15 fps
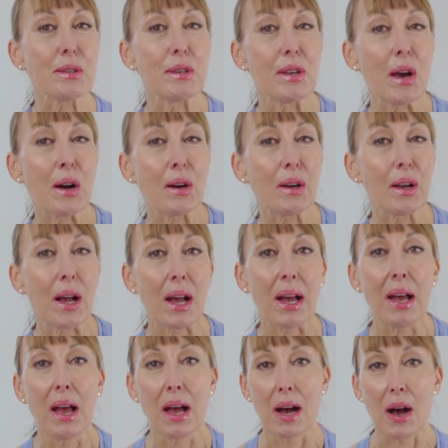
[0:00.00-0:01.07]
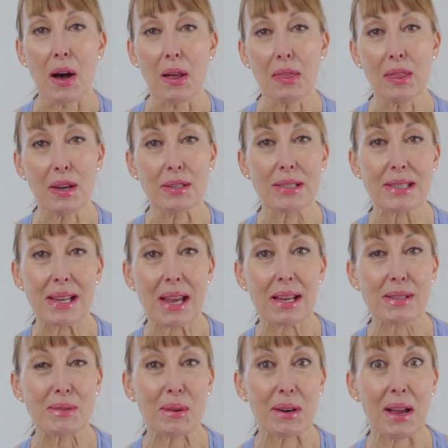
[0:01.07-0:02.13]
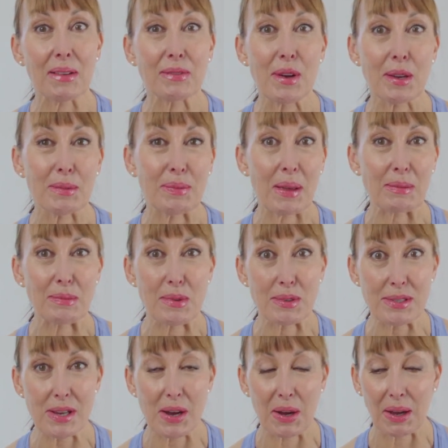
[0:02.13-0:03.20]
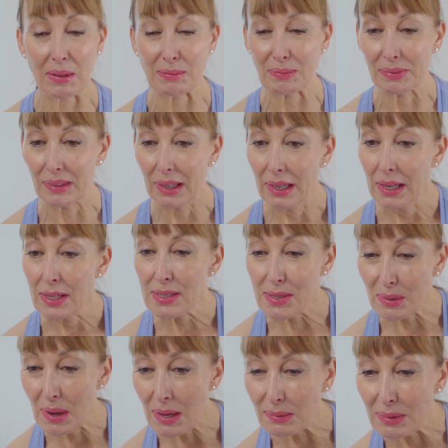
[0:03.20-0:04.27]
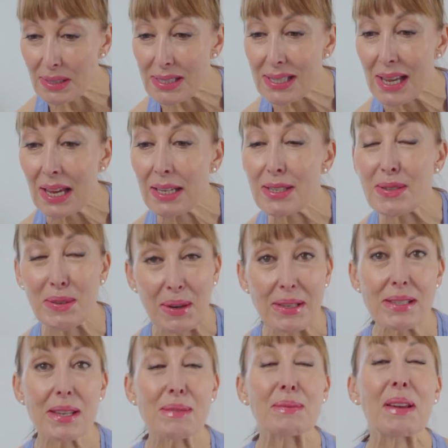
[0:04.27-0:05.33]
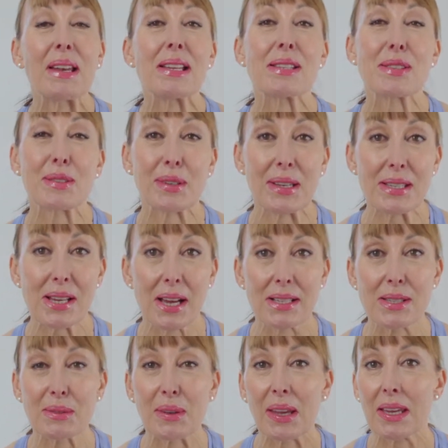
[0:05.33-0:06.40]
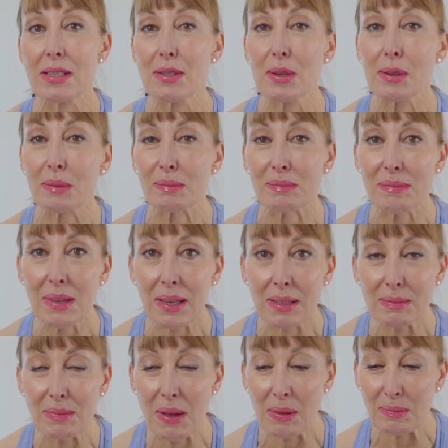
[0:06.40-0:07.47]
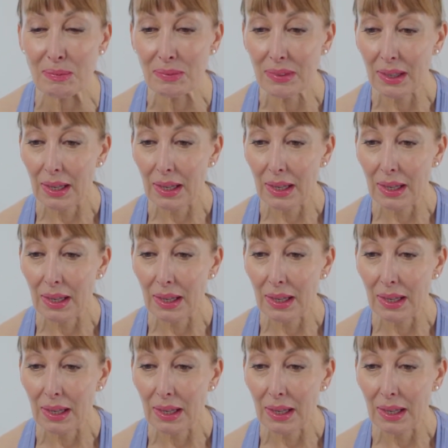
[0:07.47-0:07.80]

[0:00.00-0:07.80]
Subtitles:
longer on those days where I've got a bit more time. So I would say 20 minutes 3 times a week is your minimum.